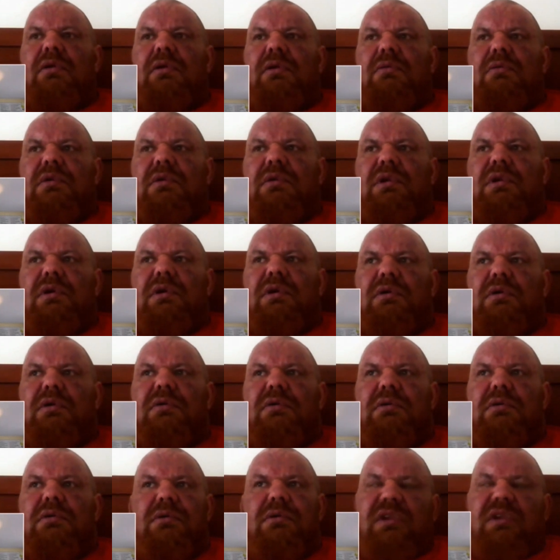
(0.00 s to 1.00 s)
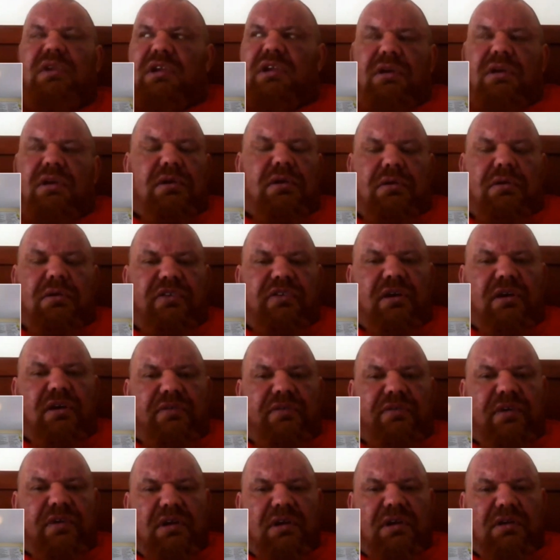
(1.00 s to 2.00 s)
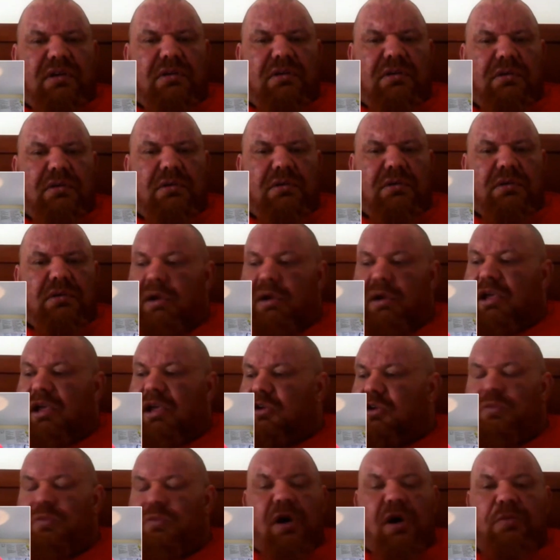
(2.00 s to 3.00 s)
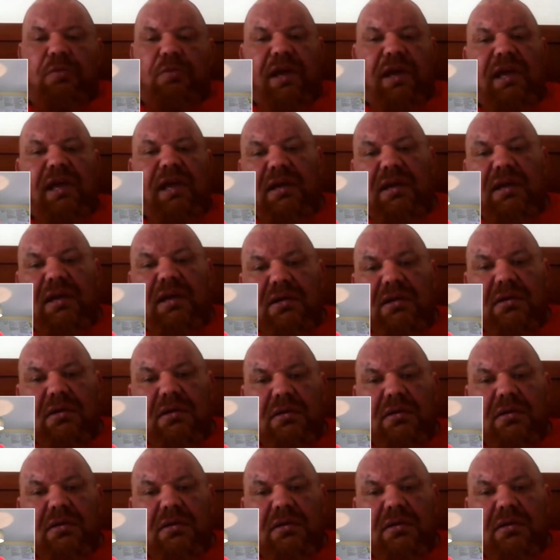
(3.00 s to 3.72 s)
Well, no. Well, then you don't know he's healthy. Now, he could well be.